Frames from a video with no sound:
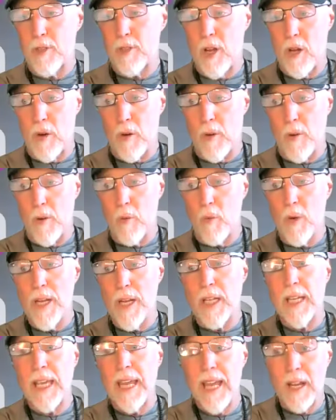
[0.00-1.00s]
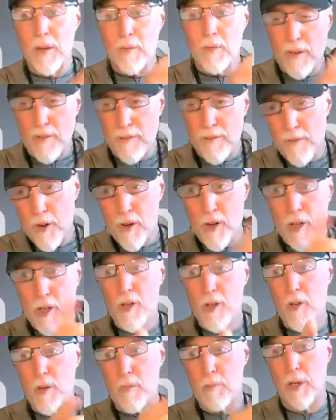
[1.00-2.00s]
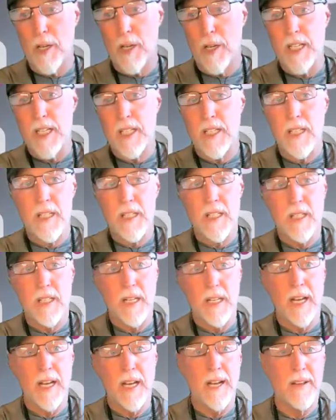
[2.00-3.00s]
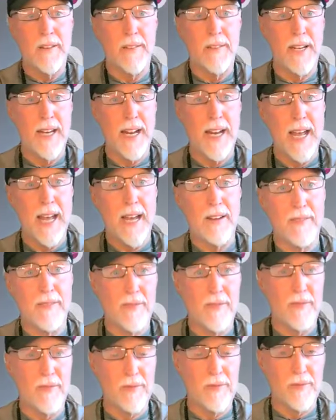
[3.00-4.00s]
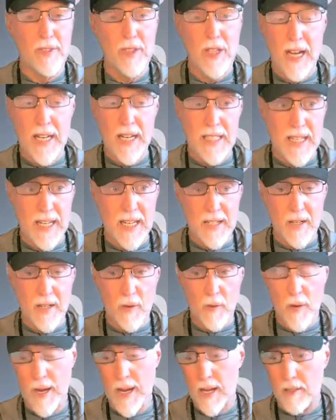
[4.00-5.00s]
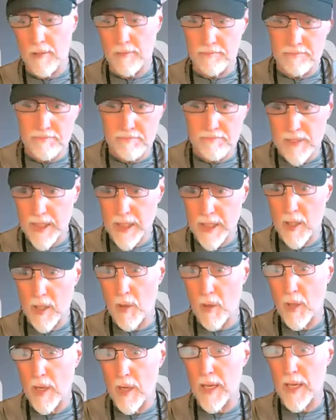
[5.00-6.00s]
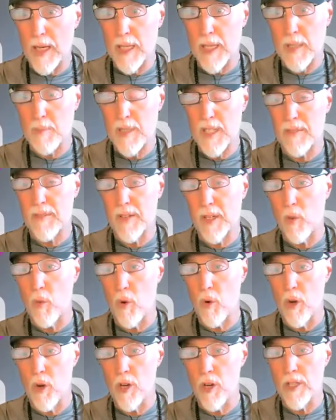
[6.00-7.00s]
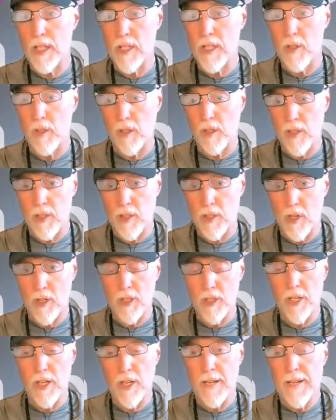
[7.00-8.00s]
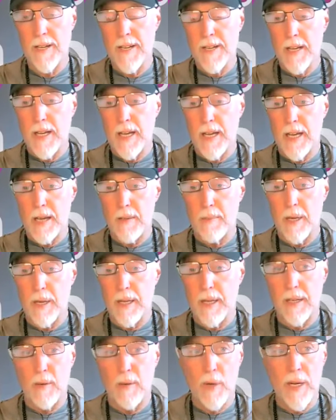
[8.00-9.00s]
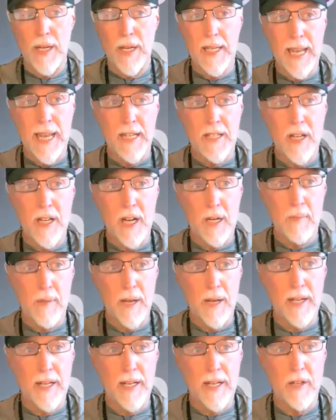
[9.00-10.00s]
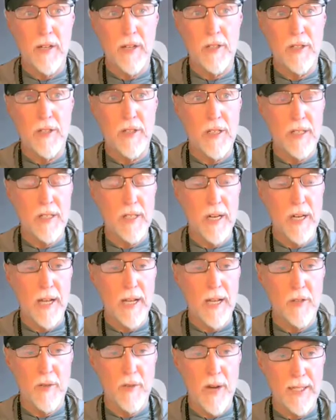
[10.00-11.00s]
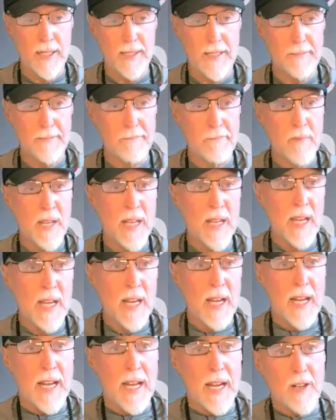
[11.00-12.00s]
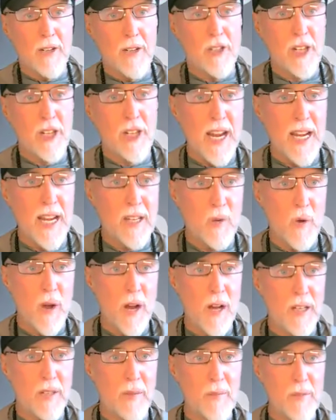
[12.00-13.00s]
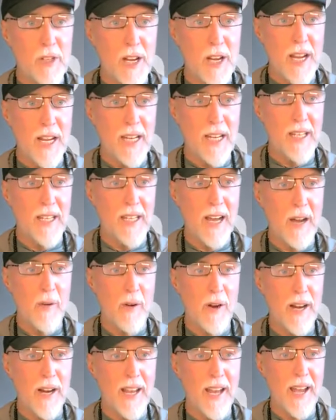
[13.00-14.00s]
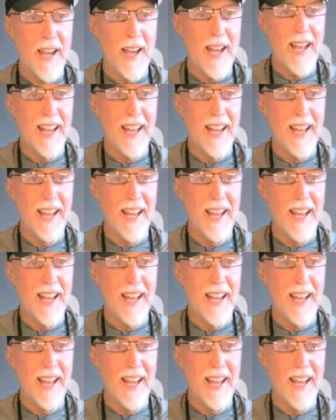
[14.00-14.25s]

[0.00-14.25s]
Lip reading: So we can refer you to places that have content around, a specific word that you can search, but we can't talk about it here directly. Here's Jake. Welcome, Jake. How are you?